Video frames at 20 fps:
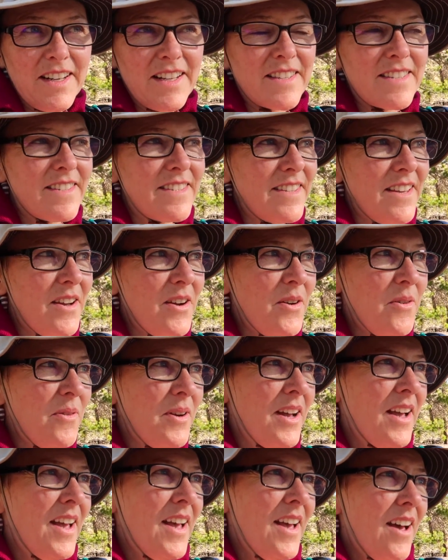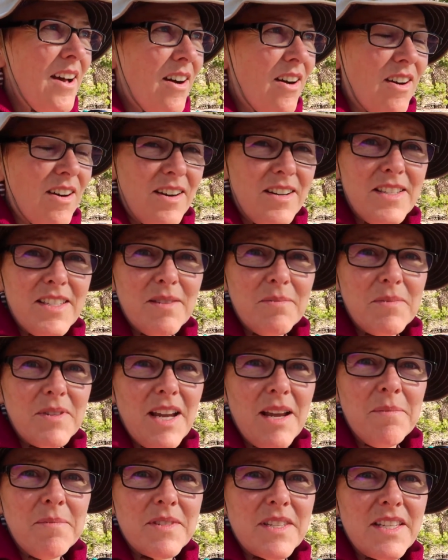It's so hard
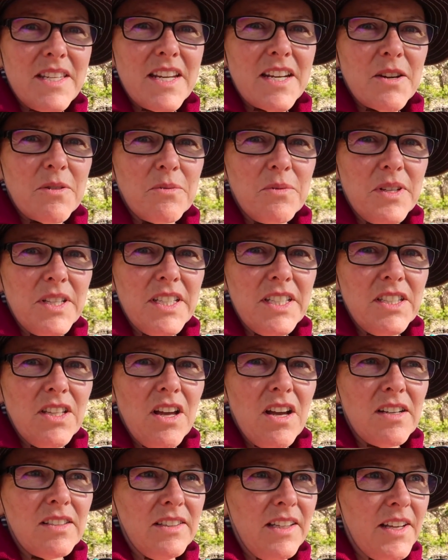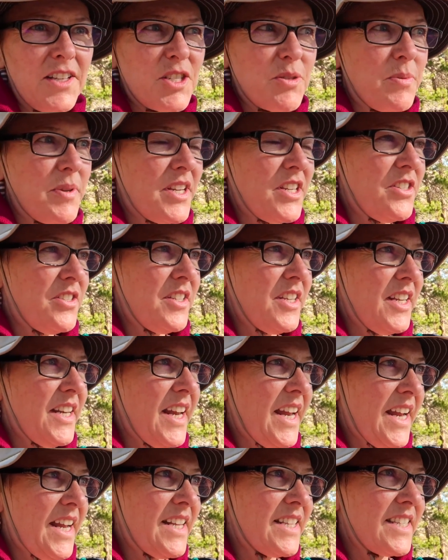sometimes to take a really long lunch because you get
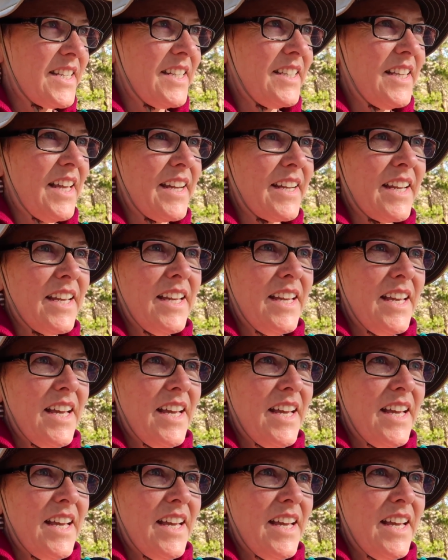antsy, like